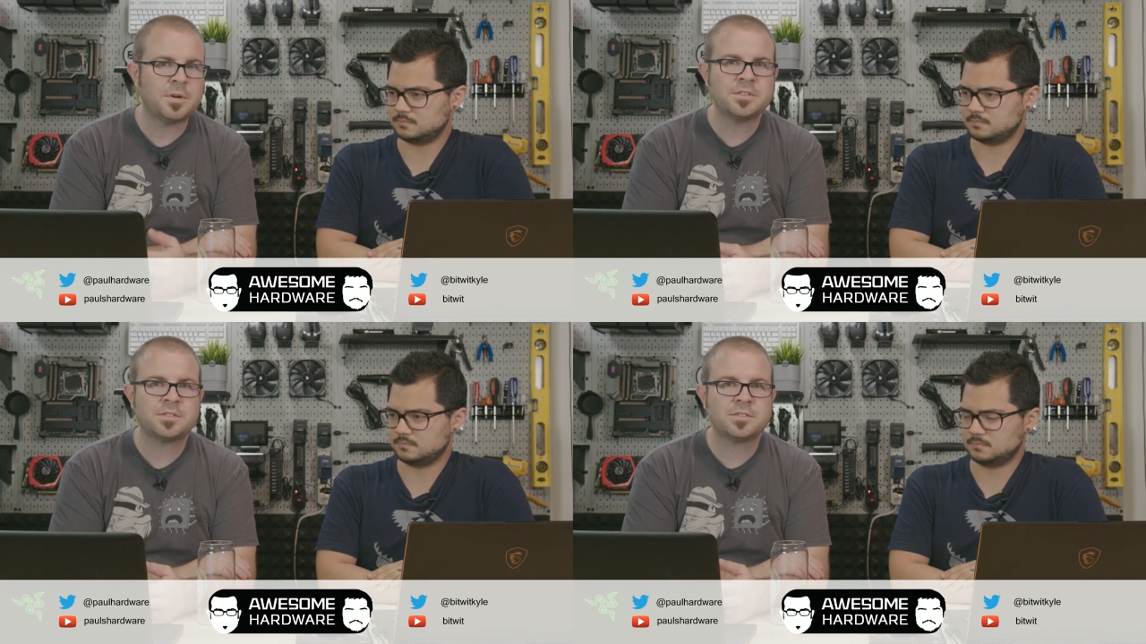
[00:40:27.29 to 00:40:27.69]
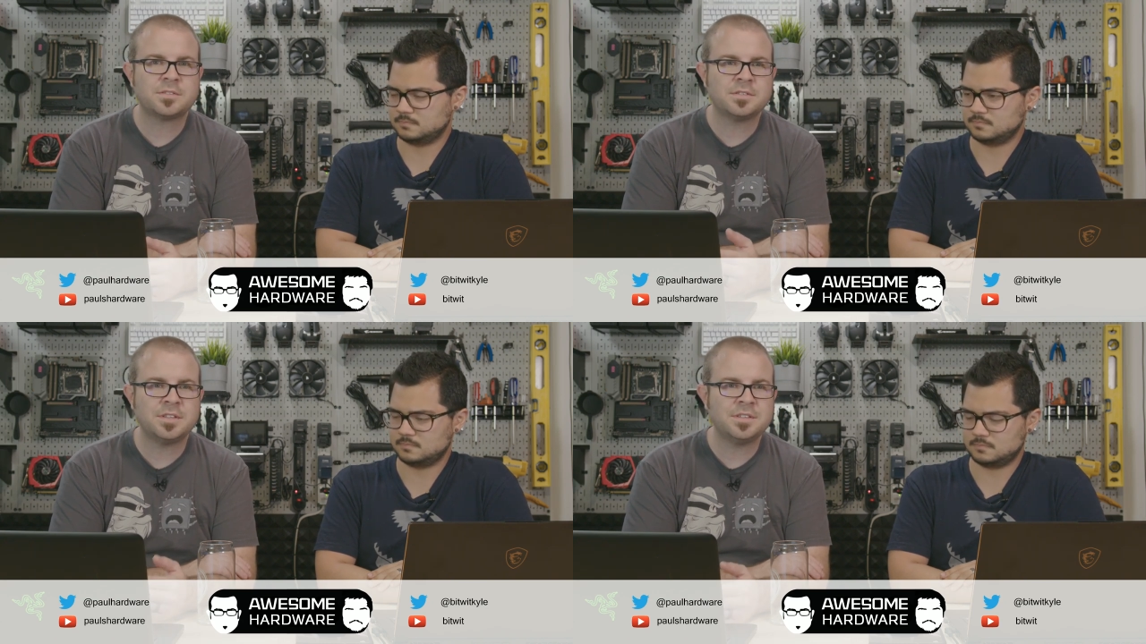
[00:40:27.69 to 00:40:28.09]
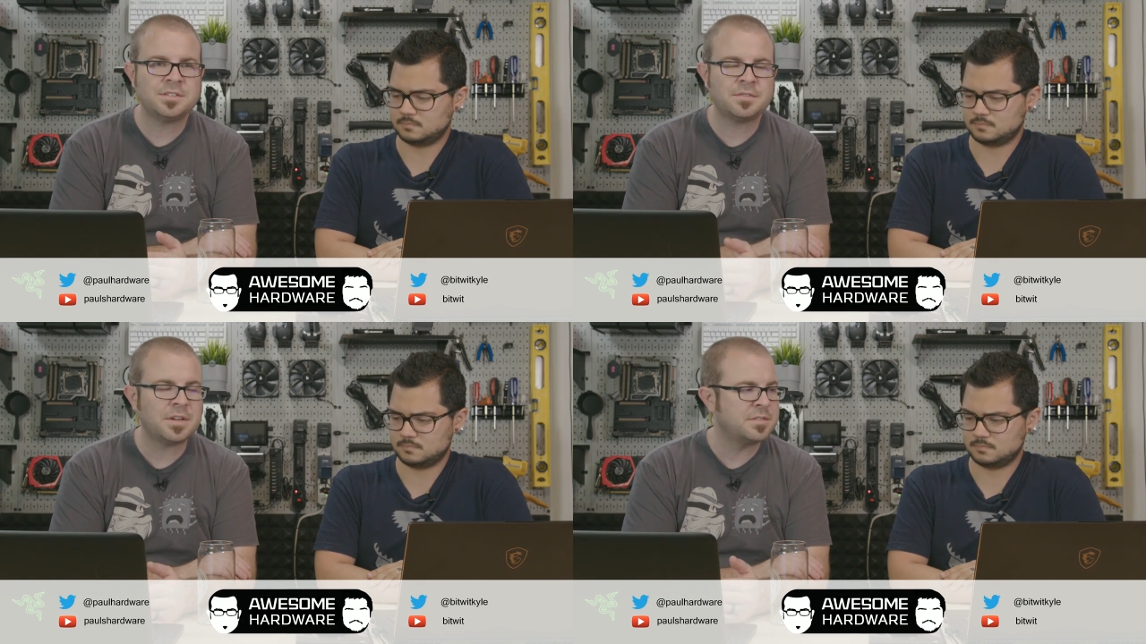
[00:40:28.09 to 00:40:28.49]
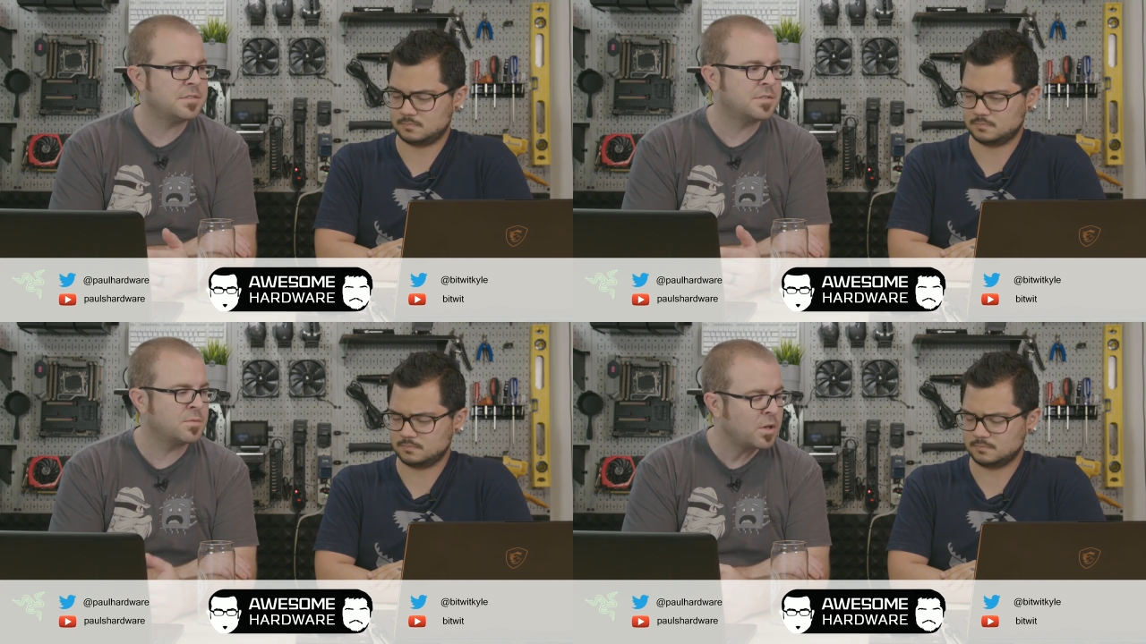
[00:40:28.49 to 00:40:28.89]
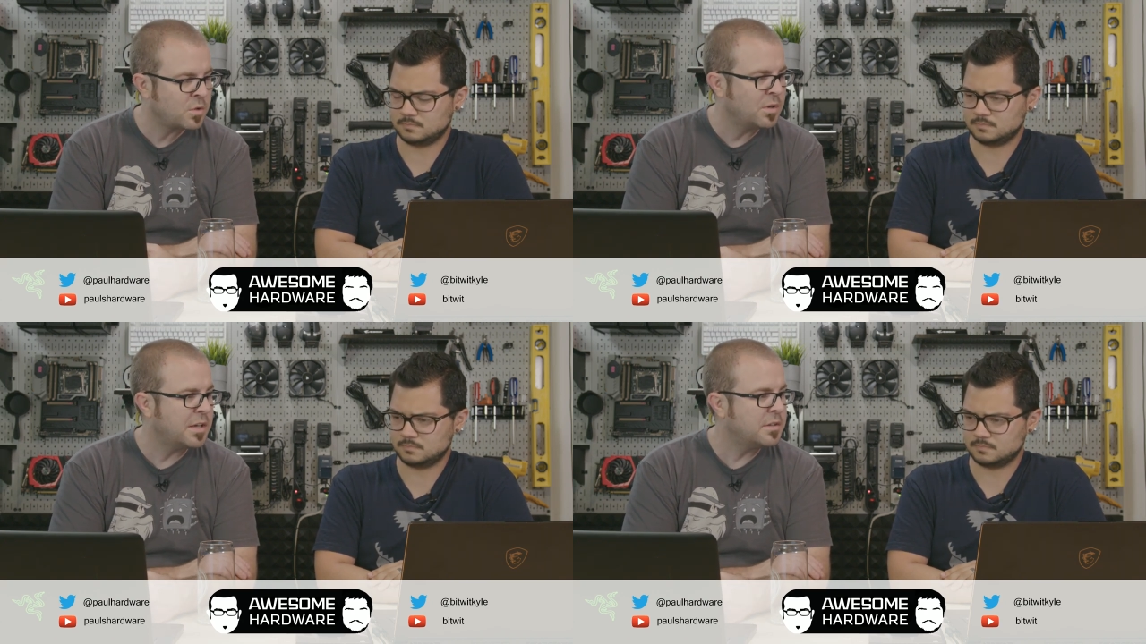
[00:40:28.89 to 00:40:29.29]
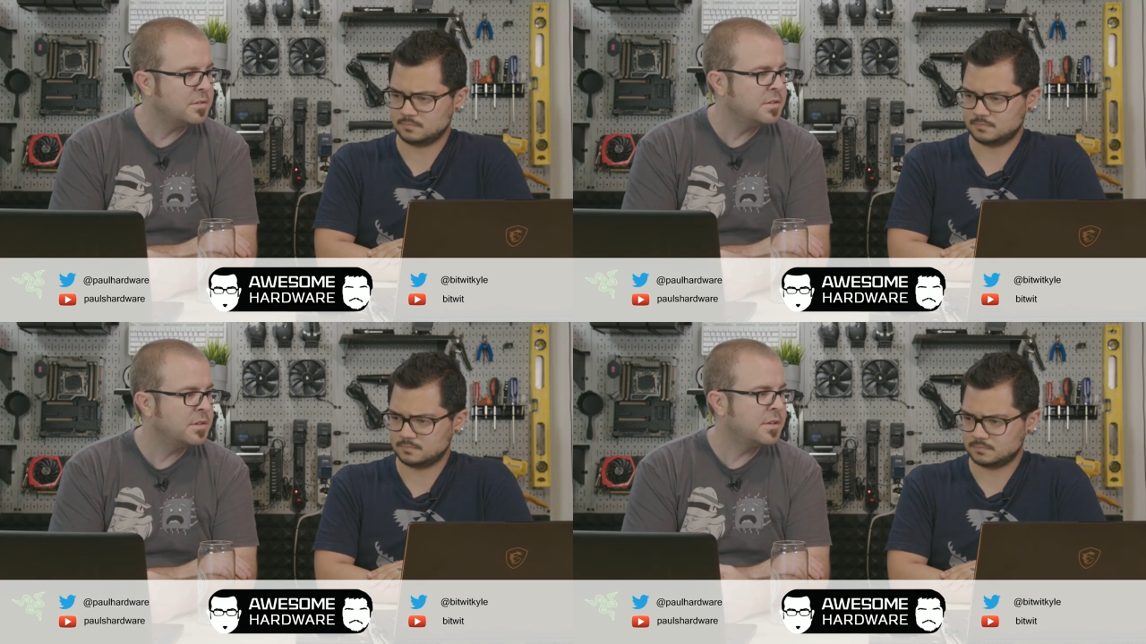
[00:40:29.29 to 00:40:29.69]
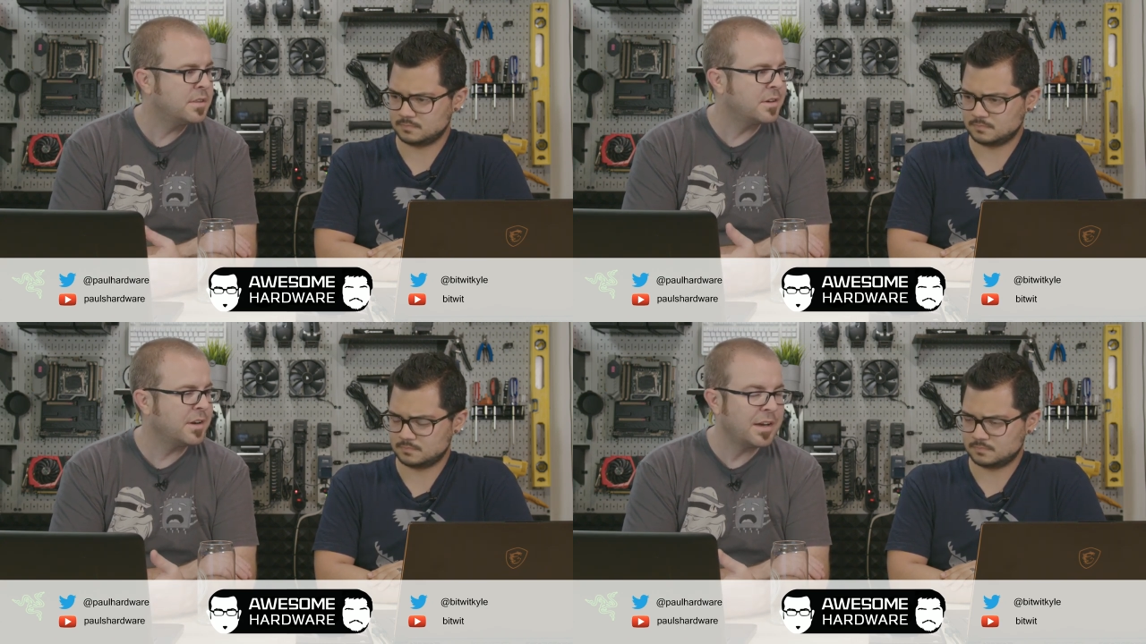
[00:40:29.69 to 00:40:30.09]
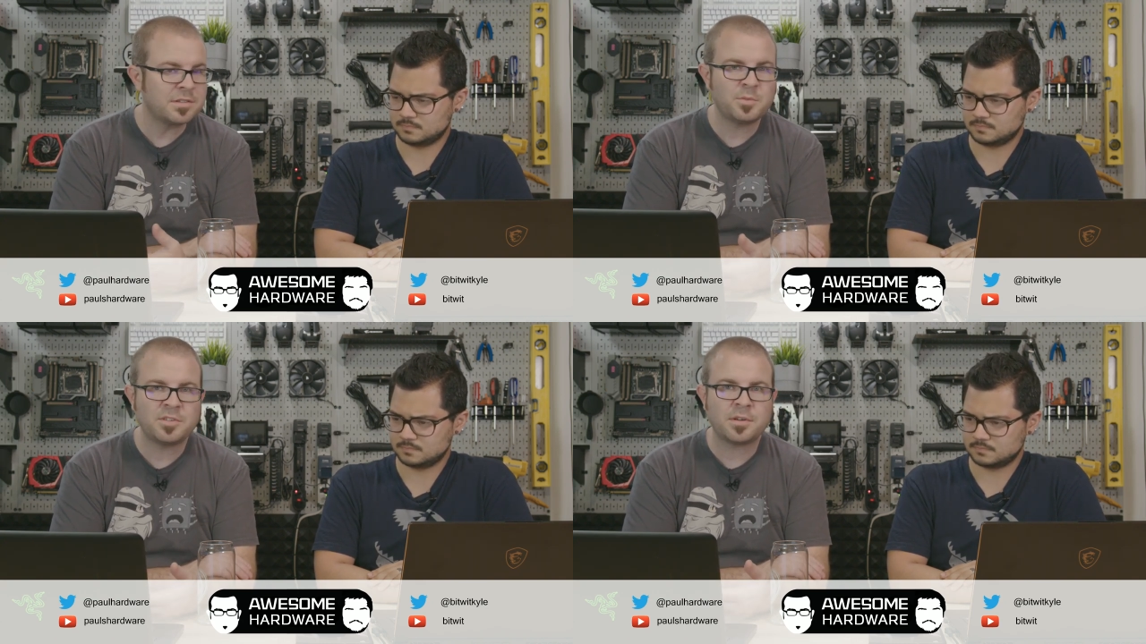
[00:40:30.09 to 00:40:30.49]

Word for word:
Speaker 1: wants these devices to work well, there has to be